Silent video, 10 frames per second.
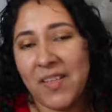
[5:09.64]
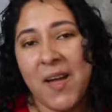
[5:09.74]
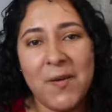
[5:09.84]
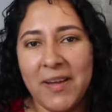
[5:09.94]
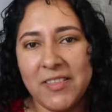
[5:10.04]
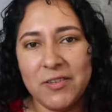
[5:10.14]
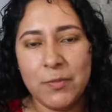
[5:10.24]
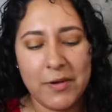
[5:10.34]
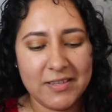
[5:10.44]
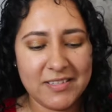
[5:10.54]
I don't get those
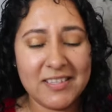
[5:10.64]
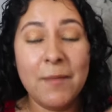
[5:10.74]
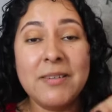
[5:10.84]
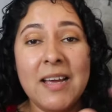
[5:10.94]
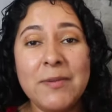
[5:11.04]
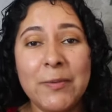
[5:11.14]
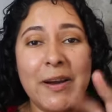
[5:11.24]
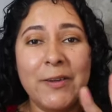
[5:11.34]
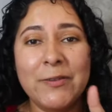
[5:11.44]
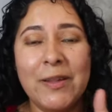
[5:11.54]
points. Sometimes what
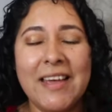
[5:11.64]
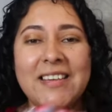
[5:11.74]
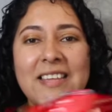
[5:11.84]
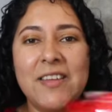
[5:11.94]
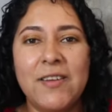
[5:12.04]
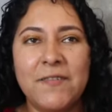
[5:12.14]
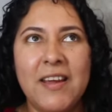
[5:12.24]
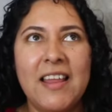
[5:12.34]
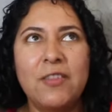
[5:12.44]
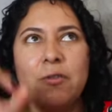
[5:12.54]
I also like is that you can
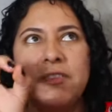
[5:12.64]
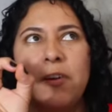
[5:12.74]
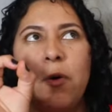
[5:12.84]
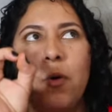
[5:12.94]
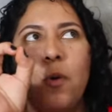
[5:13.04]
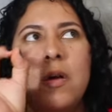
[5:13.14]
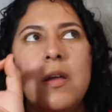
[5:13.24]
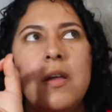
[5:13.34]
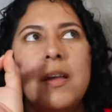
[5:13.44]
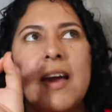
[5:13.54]
find like those little
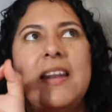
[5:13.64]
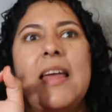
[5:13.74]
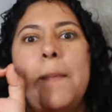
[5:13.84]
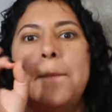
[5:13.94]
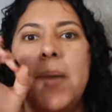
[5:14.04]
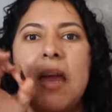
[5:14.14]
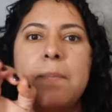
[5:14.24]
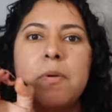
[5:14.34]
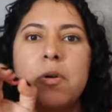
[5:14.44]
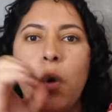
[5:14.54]
kind of like
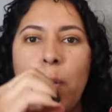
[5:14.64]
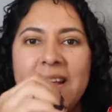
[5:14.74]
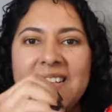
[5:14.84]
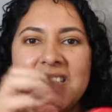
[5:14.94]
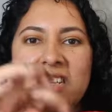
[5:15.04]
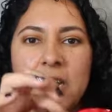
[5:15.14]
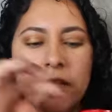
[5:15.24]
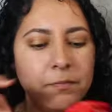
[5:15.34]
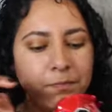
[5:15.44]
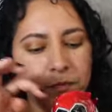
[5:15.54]
paper coins in
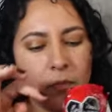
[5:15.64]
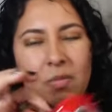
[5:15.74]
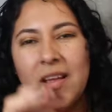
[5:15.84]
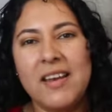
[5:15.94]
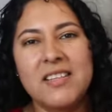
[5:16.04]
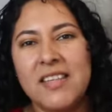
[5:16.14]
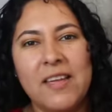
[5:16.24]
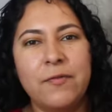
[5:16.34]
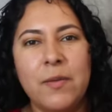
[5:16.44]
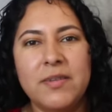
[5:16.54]
here. And it's like
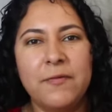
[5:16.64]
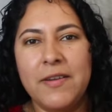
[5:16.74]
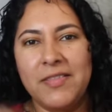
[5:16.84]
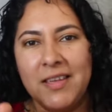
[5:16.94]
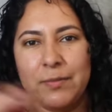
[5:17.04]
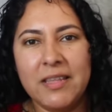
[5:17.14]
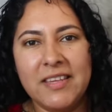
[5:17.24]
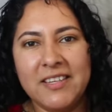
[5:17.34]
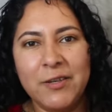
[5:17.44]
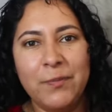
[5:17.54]
from different themes that
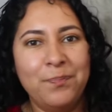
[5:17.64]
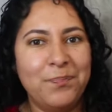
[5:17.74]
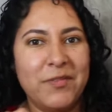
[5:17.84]
they do.